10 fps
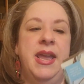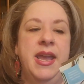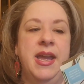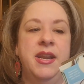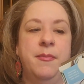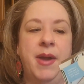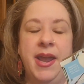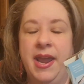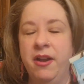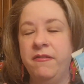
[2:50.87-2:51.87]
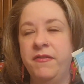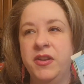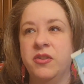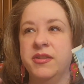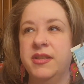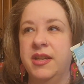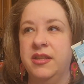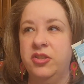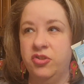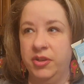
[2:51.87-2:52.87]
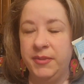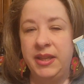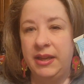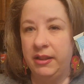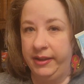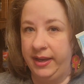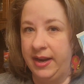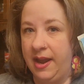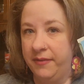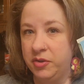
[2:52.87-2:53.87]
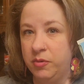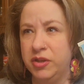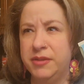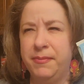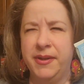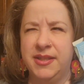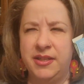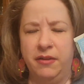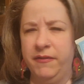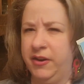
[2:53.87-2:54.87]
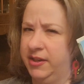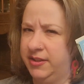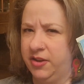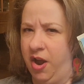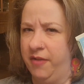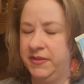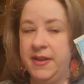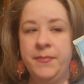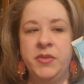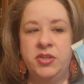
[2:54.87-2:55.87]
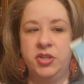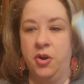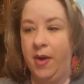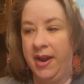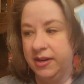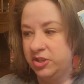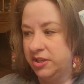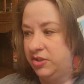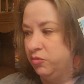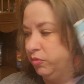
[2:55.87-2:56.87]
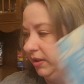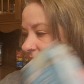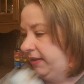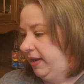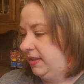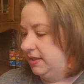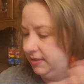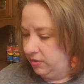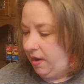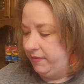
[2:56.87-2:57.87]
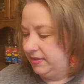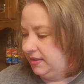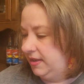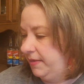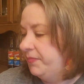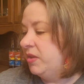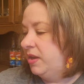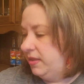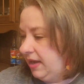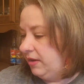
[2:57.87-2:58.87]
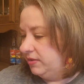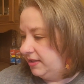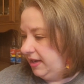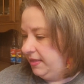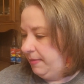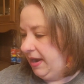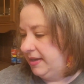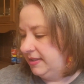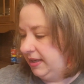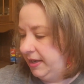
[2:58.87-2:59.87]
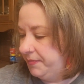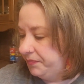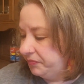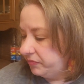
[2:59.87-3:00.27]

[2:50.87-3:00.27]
And my hair feels extremely clean afterwards, but still very soft. So I actually do really like this. So obviously that'll stay in the basket.